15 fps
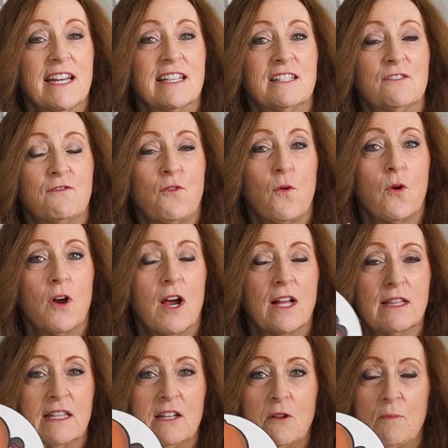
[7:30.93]
is for a
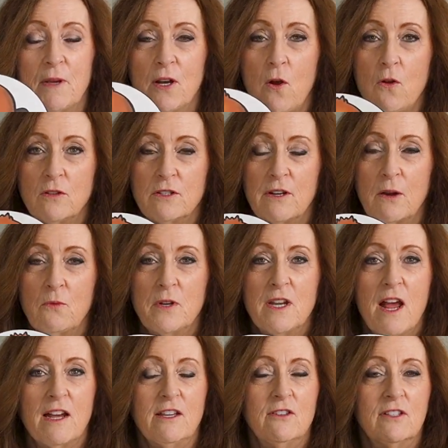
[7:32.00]
little bit older. I would
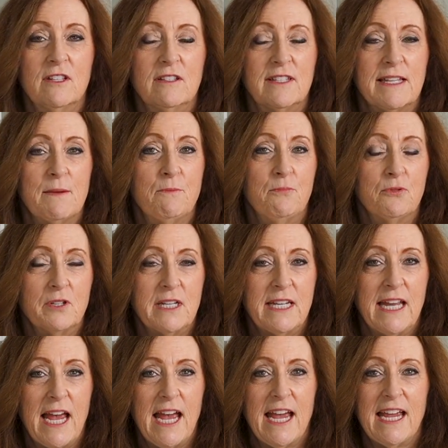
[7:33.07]
not use this in
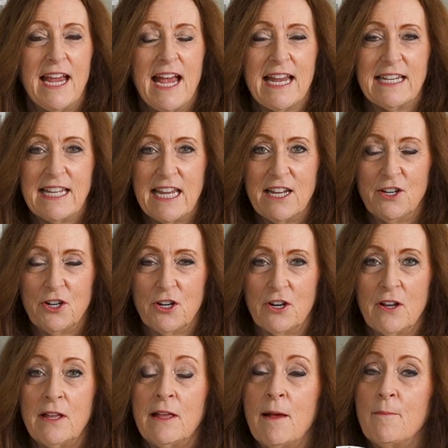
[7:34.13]
pre-K and
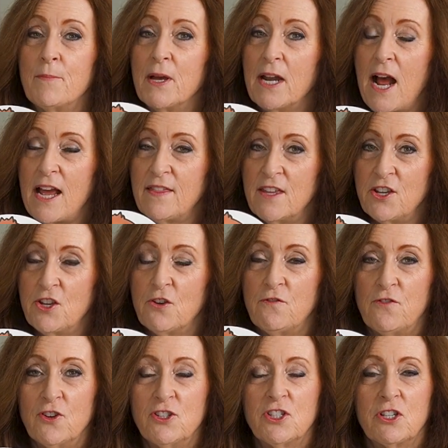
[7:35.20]
kinder, but I think your
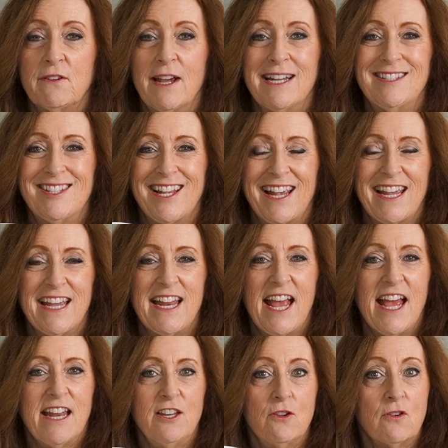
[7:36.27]
first grade, second,
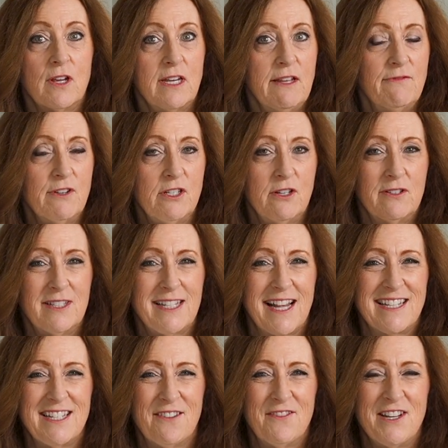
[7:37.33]
and you could even do this
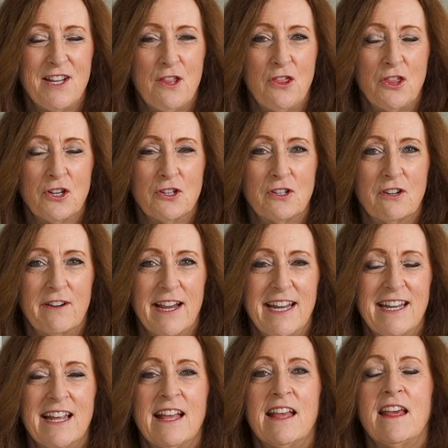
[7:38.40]
activity in third grade,